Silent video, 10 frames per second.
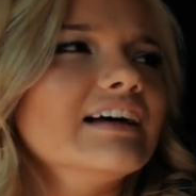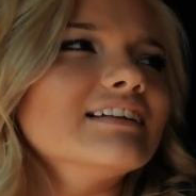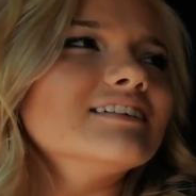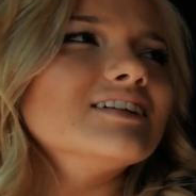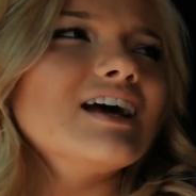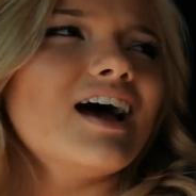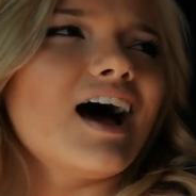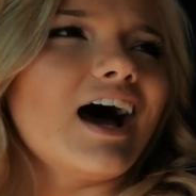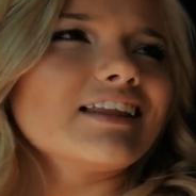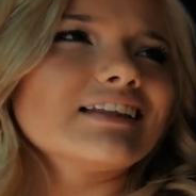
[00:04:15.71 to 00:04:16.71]

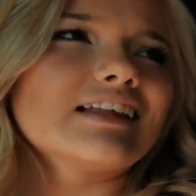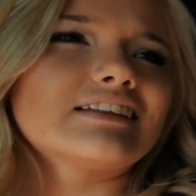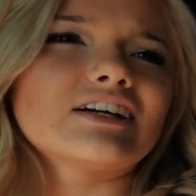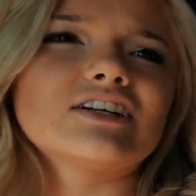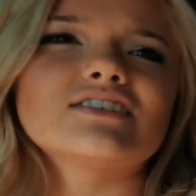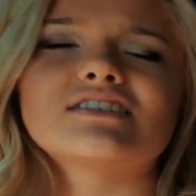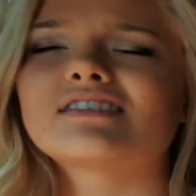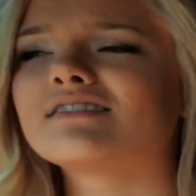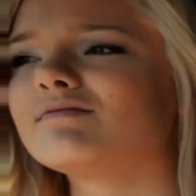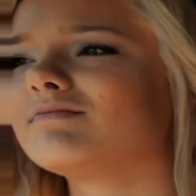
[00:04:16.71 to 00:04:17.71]
and I think that there's